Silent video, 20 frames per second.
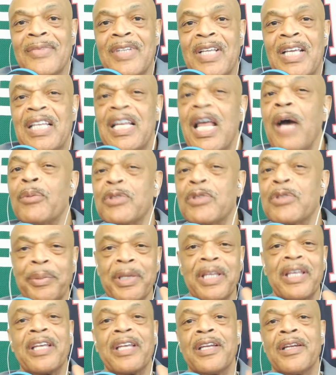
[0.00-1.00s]
And that was the
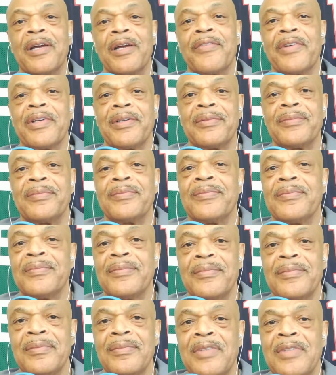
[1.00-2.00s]
beginning of it.
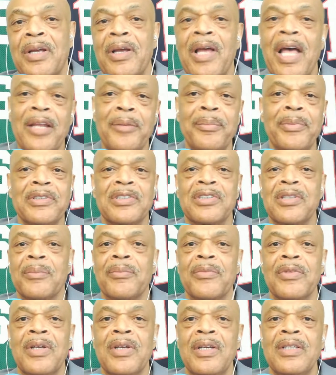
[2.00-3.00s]
There had been
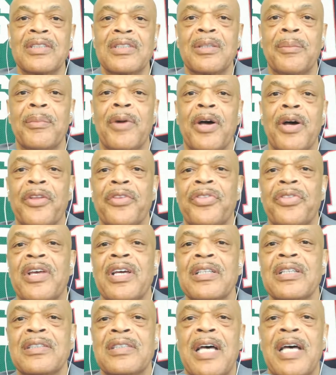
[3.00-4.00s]
some other
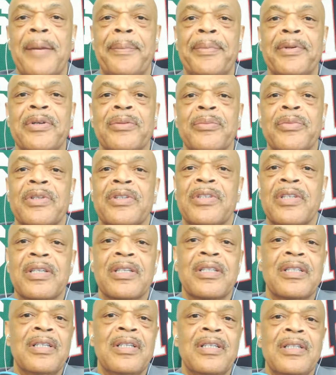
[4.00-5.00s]
things happening with
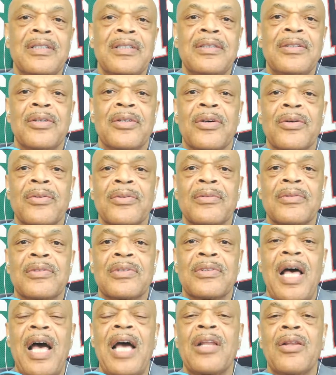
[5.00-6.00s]

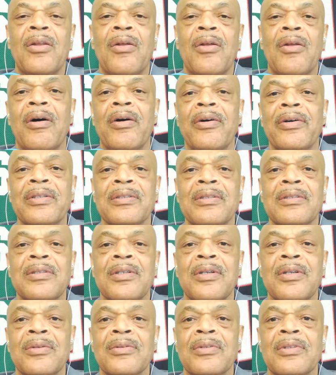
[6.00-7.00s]
Ty Law
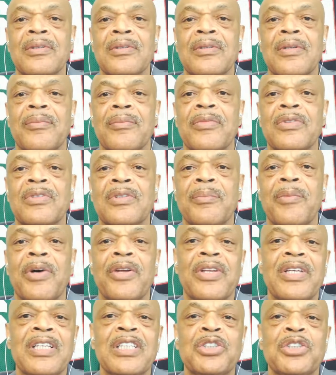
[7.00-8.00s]
and some
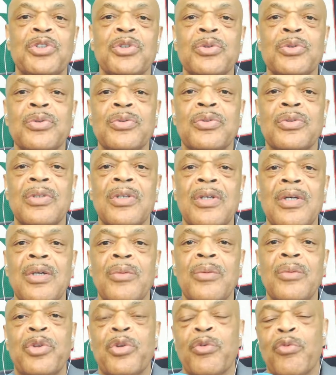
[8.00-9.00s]
other issues
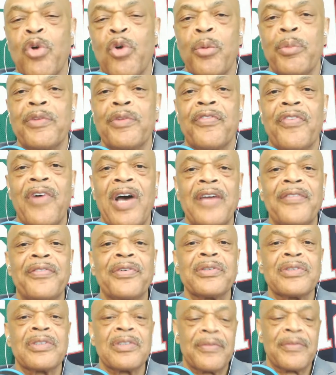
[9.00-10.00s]
with the Roman
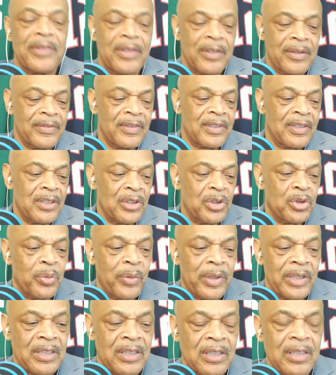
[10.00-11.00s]
Pfeiffers of the
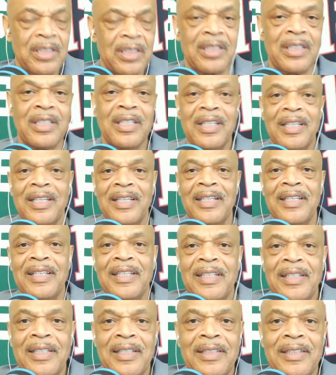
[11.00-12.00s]
situation, and
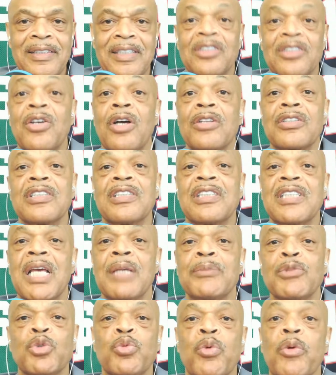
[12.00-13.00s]
the Asante
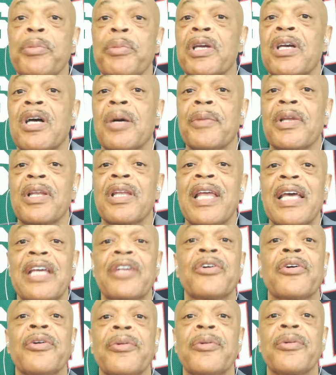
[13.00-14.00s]
Samuels would be coming
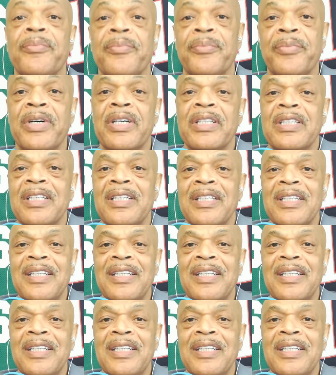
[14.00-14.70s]
later, but